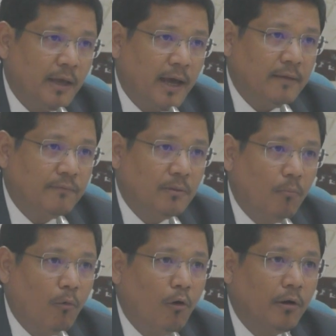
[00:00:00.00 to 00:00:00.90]
and with a
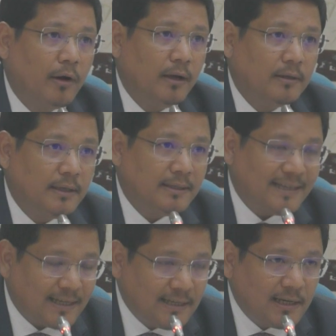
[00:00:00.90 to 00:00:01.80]
more
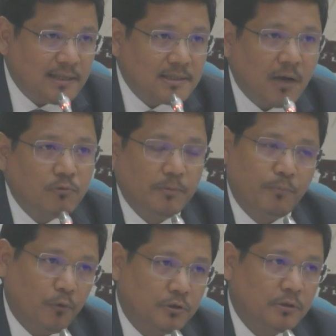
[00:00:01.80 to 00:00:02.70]
technically sound
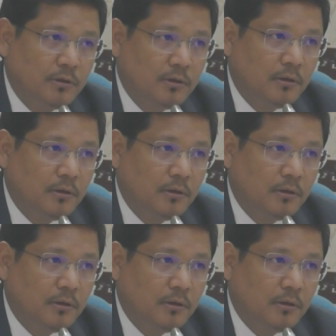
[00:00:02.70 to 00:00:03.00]
approach,